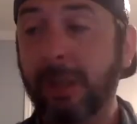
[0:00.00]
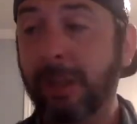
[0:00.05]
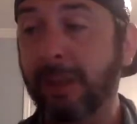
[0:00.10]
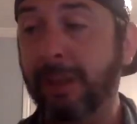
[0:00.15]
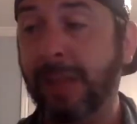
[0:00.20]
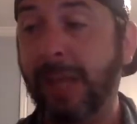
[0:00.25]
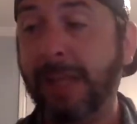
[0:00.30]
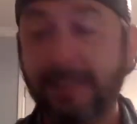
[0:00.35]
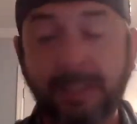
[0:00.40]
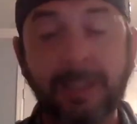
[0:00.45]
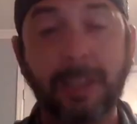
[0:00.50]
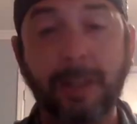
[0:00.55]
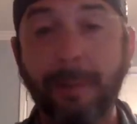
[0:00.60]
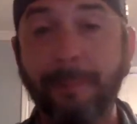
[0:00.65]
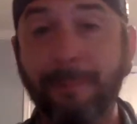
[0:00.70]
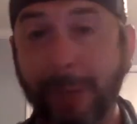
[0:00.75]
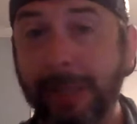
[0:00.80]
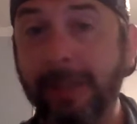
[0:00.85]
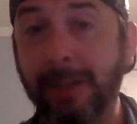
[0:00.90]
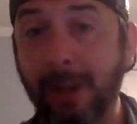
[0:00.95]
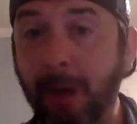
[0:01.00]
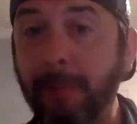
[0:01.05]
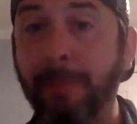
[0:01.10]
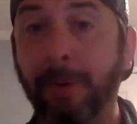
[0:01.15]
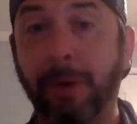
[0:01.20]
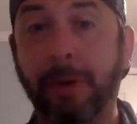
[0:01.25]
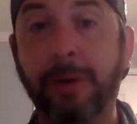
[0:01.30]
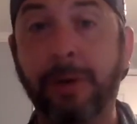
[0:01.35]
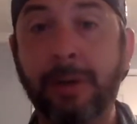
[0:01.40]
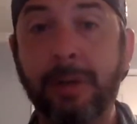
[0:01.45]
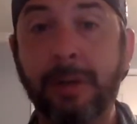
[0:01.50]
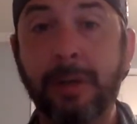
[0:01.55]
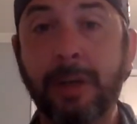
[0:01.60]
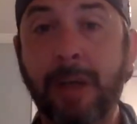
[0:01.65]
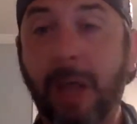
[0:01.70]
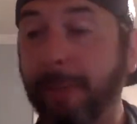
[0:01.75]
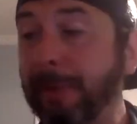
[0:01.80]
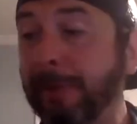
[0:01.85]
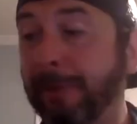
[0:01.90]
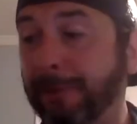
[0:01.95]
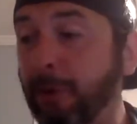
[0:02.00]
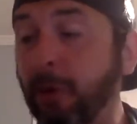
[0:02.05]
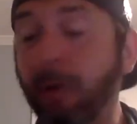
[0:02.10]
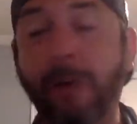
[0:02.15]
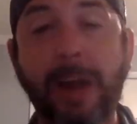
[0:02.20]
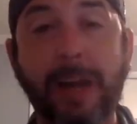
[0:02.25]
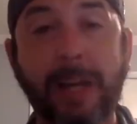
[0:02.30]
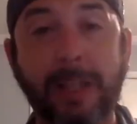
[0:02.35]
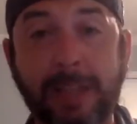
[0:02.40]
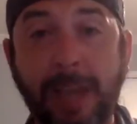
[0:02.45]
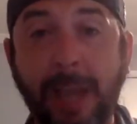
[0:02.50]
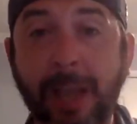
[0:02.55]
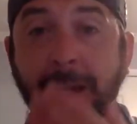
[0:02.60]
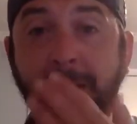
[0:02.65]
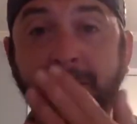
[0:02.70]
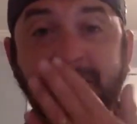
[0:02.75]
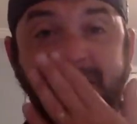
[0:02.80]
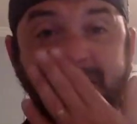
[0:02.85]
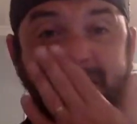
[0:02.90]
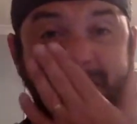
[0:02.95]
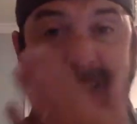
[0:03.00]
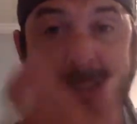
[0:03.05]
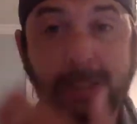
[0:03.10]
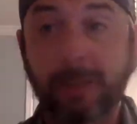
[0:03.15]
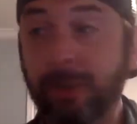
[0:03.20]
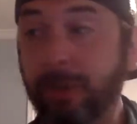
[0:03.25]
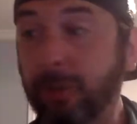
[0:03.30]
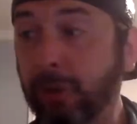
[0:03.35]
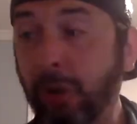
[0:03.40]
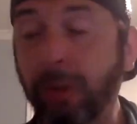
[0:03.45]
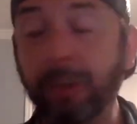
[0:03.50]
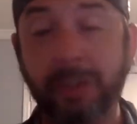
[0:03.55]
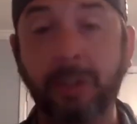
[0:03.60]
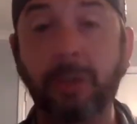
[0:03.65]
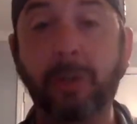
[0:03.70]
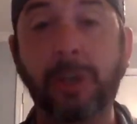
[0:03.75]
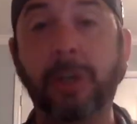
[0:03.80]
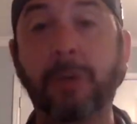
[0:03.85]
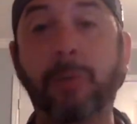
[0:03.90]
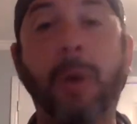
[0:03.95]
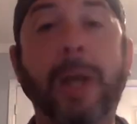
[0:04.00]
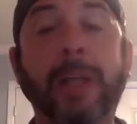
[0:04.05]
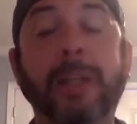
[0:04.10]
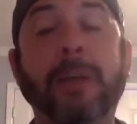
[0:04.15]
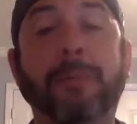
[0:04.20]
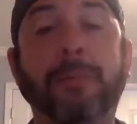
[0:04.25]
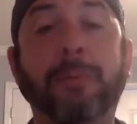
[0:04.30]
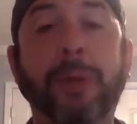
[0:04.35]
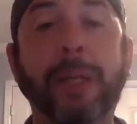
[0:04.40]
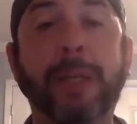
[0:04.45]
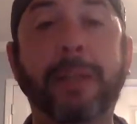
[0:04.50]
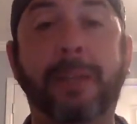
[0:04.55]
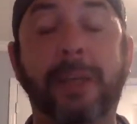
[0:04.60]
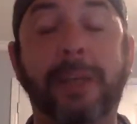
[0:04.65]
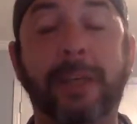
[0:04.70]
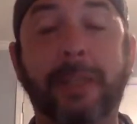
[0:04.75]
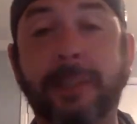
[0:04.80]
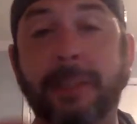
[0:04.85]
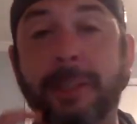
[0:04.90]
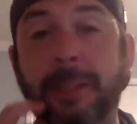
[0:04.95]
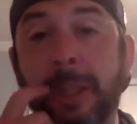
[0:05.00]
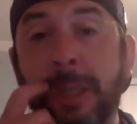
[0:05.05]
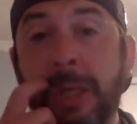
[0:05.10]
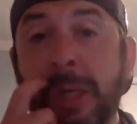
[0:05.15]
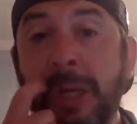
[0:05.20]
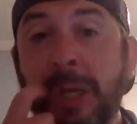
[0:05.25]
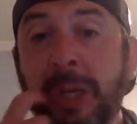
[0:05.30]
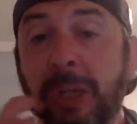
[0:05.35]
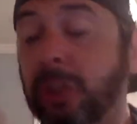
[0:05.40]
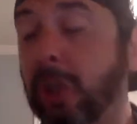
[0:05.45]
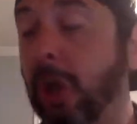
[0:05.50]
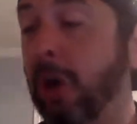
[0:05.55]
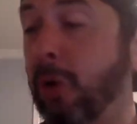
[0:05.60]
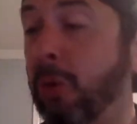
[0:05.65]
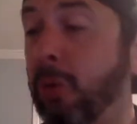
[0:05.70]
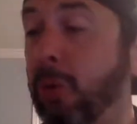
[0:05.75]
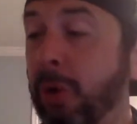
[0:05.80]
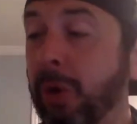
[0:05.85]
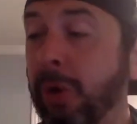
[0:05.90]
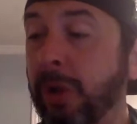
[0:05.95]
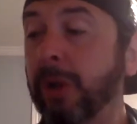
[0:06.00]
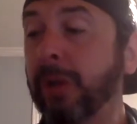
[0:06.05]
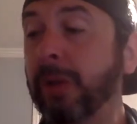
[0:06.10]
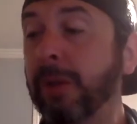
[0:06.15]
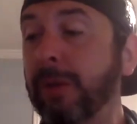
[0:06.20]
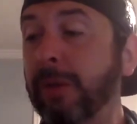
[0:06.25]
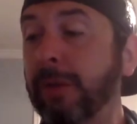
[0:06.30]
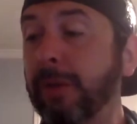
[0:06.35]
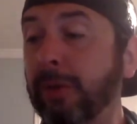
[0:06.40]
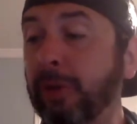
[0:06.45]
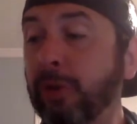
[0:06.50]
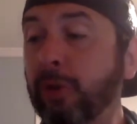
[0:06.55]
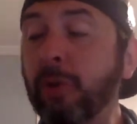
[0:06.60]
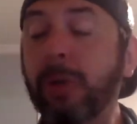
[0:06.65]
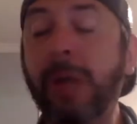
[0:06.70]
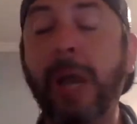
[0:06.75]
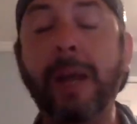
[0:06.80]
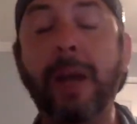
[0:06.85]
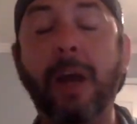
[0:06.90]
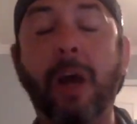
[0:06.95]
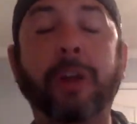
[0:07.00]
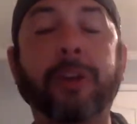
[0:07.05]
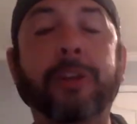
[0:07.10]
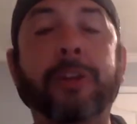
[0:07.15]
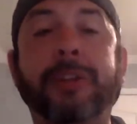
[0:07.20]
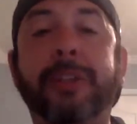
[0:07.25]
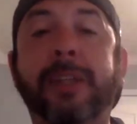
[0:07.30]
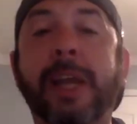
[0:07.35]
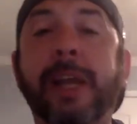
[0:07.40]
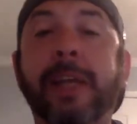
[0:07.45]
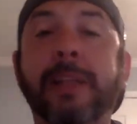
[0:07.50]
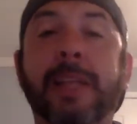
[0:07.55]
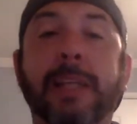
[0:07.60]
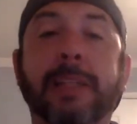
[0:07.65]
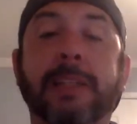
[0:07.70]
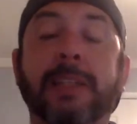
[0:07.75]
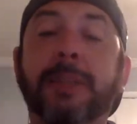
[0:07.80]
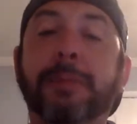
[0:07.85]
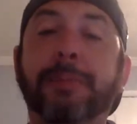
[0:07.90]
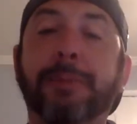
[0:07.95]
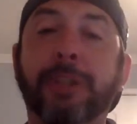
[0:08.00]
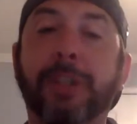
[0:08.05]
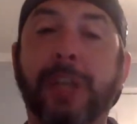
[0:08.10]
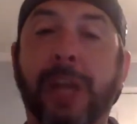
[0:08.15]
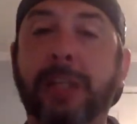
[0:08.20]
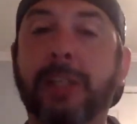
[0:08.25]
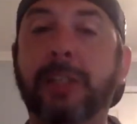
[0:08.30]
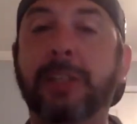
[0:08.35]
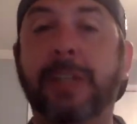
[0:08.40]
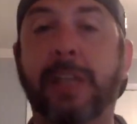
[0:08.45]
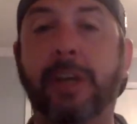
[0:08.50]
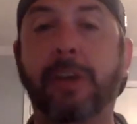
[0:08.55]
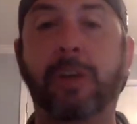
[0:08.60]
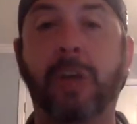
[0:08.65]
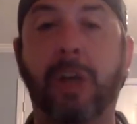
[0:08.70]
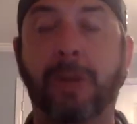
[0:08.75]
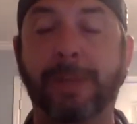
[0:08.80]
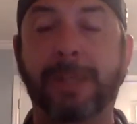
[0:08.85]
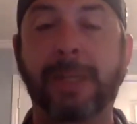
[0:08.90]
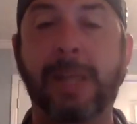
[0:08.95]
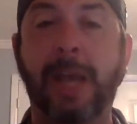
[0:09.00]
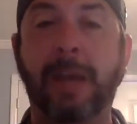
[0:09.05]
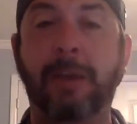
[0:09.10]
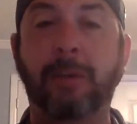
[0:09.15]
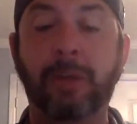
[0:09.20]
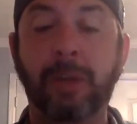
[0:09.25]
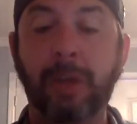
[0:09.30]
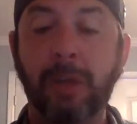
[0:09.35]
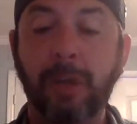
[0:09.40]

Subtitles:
That's still a big number. I mean, 4 out of 10, you're still going to wind up winning things. So you got to understand that these projections that are coming out,